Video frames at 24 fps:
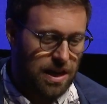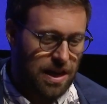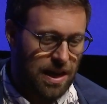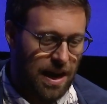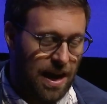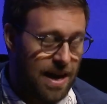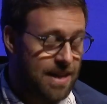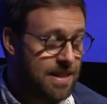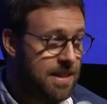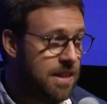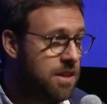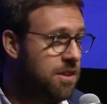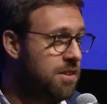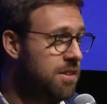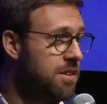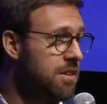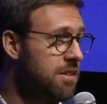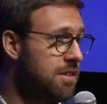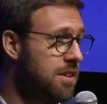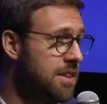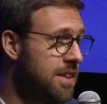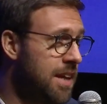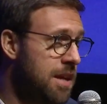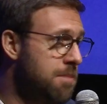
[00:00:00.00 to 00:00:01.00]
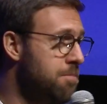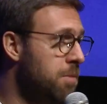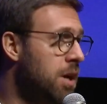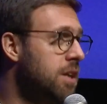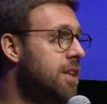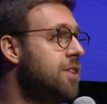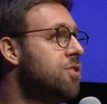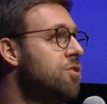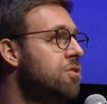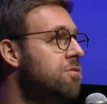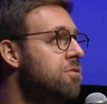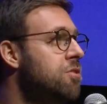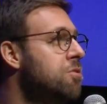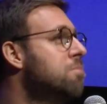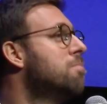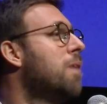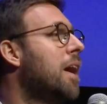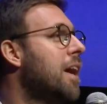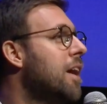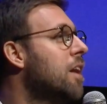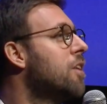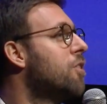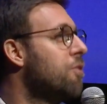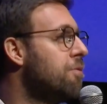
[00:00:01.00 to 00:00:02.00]
I didn't get money to do
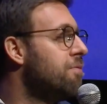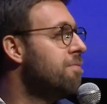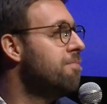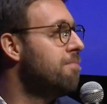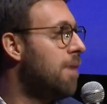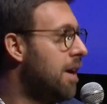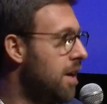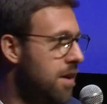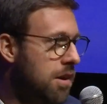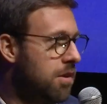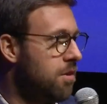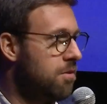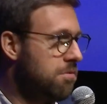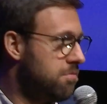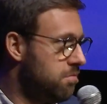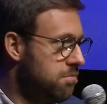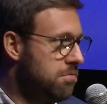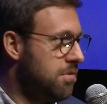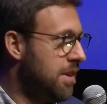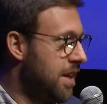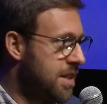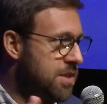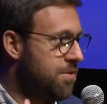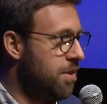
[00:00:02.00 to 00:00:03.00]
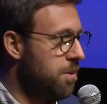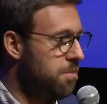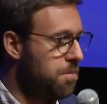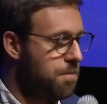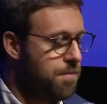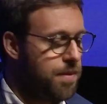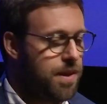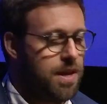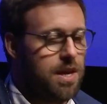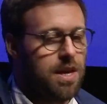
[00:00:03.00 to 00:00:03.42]
my next film.